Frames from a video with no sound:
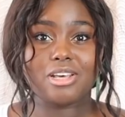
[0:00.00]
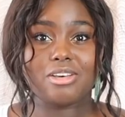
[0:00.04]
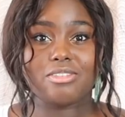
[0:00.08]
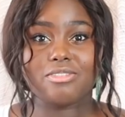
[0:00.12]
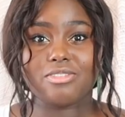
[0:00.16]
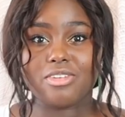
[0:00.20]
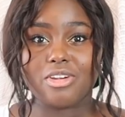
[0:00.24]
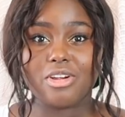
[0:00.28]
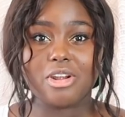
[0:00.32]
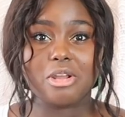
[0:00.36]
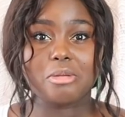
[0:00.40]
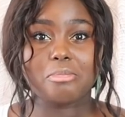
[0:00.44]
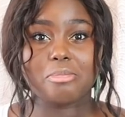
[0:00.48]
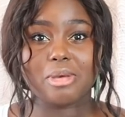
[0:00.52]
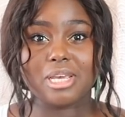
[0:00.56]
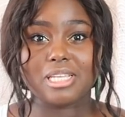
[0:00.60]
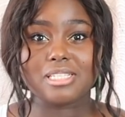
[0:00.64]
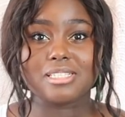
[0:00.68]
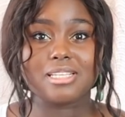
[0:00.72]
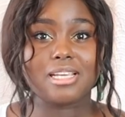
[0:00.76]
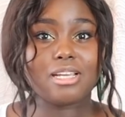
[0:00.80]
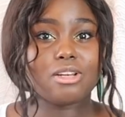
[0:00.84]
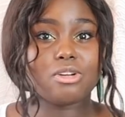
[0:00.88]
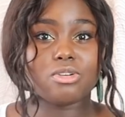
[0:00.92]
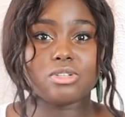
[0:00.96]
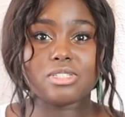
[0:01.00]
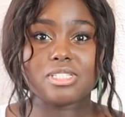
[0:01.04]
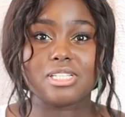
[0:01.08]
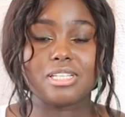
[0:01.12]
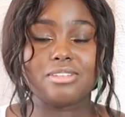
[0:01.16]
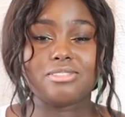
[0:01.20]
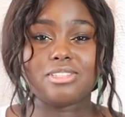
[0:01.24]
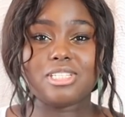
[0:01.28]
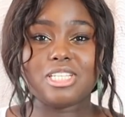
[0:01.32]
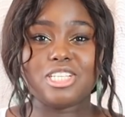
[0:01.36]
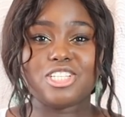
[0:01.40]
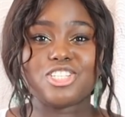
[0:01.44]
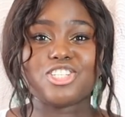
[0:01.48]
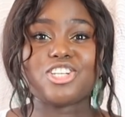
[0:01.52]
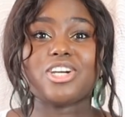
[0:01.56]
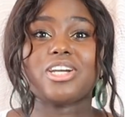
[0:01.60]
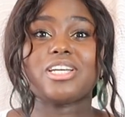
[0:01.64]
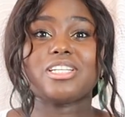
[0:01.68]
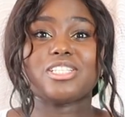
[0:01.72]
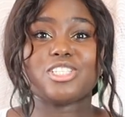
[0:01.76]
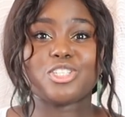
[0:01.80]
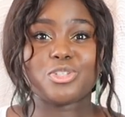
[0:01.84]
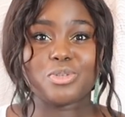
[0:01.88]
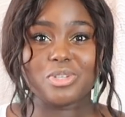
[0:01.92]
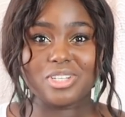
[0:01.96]
very basic long sleeve t-shirt
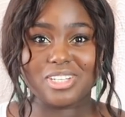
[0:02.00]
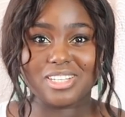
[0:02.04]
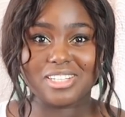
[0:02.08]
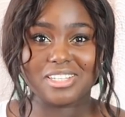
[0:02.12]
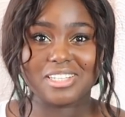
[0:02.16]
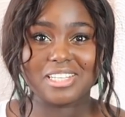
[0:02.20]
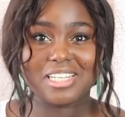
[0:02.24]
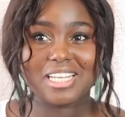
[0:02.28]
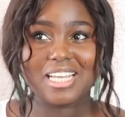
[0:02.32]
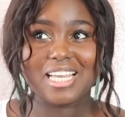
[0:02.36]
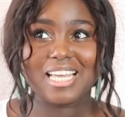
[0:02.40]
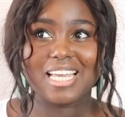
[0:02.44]
into a